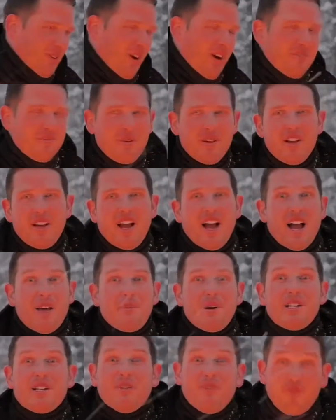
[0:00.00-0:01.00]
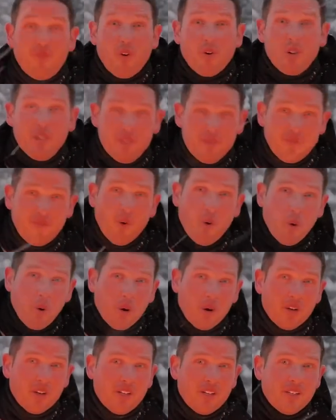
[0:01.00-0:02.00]
So I've been to
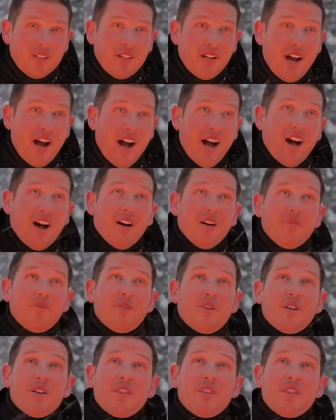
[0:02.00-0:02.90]
46 of